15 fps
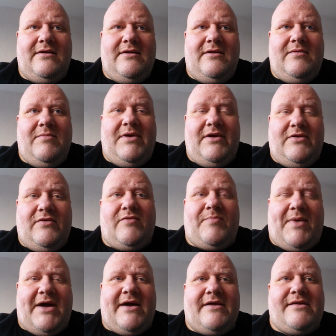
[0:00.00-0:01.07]
but it does
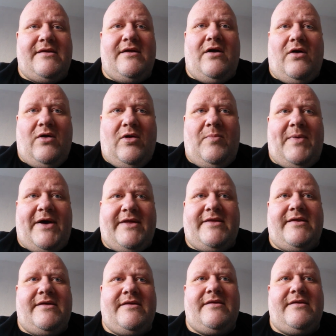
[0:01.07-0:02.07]
pass. It all passes.